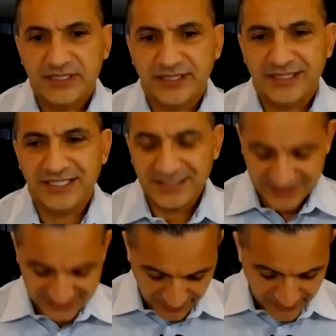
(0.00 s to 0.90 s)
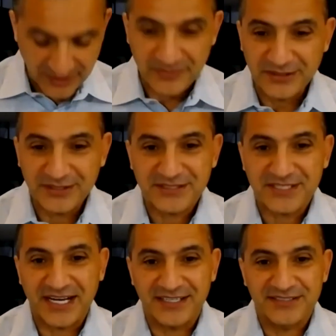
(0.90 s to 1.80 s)
of the things I'm a little
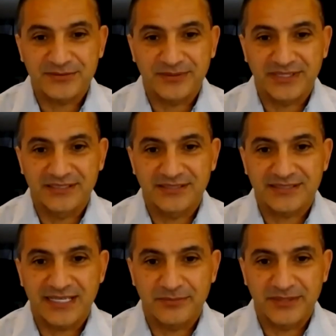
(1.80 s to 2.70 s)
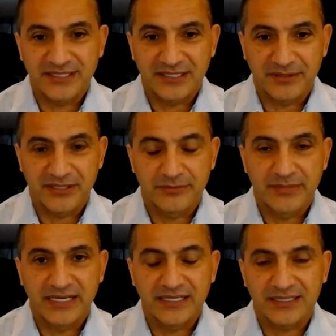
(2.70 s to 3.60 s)
challenged with this statement that I'm going to
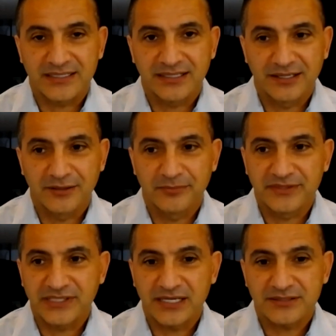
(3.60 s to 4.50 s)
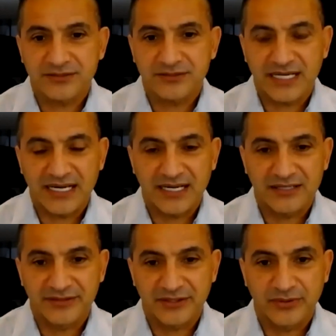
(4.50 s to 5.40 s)
make. Doctors
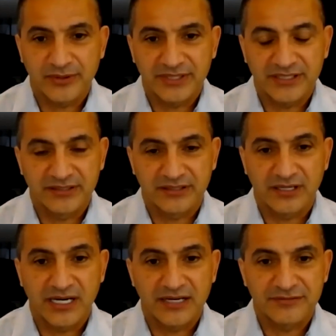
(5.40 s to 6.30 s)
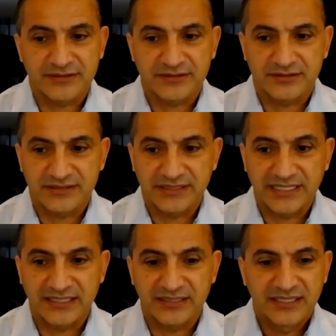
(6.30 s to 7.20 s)
have equipment in their offices, and
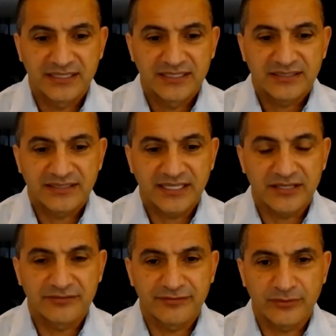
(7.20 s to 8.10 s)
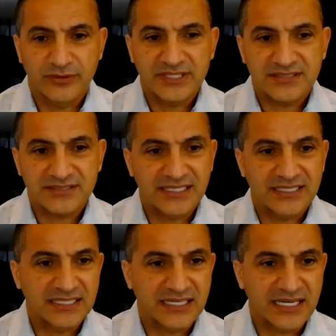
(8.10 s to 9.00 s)
they avoid
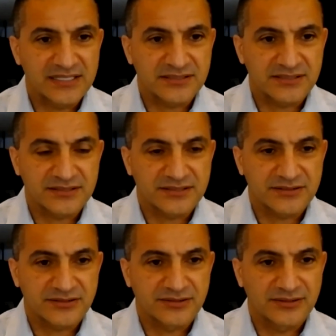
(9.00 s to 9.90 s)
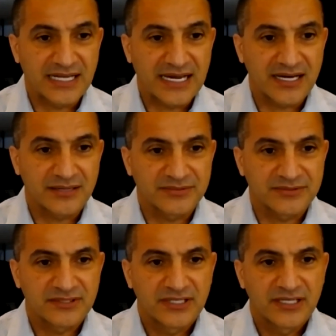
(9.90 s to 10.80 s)
sending cases to
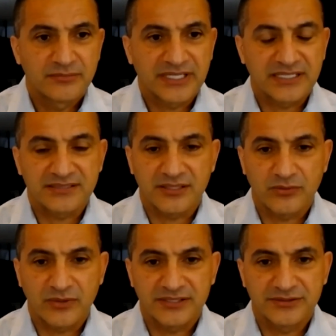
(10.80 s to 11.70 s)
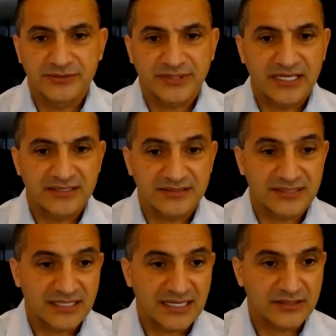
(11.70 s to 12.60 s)
labs because they want to do cases
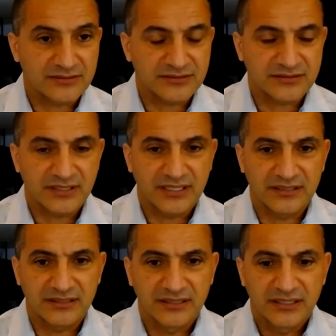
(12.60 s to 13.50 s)
in house. And